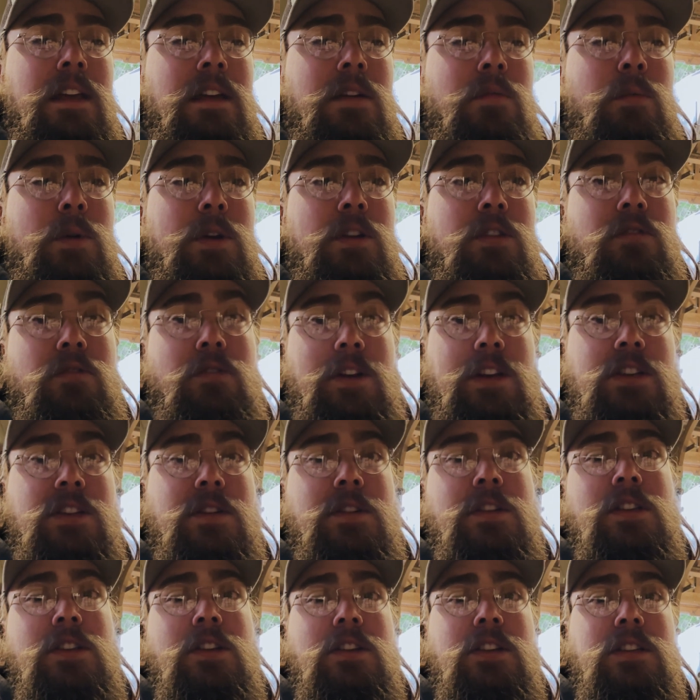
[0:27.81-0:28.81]
when you reach
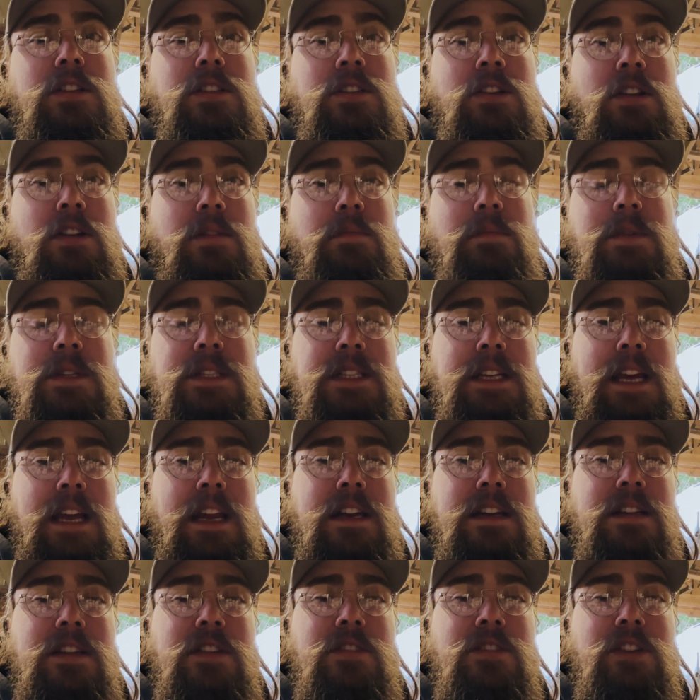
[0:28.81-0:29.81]
a certain
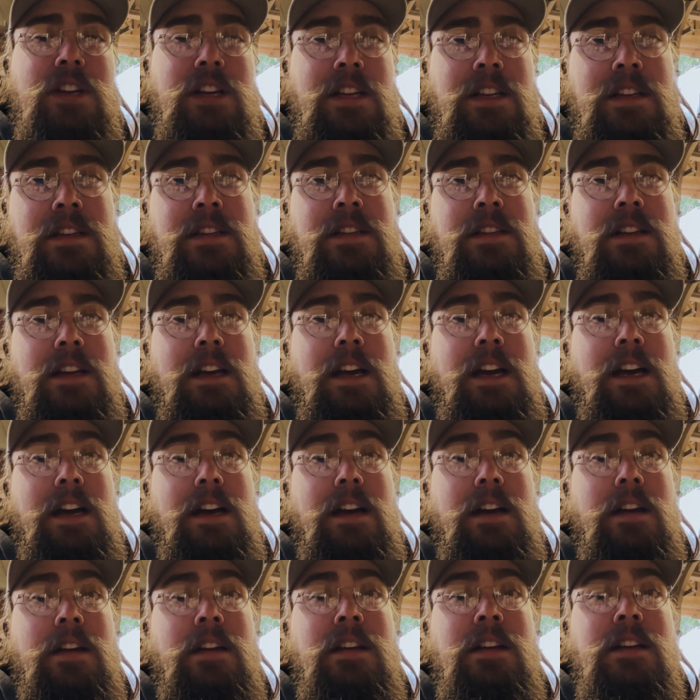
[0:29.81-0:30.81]
percentage, it
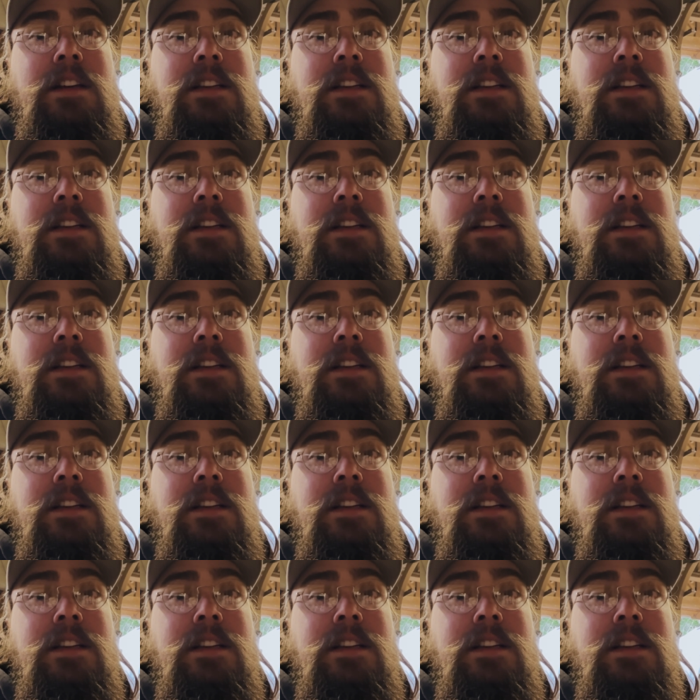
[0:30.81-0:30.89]
uh,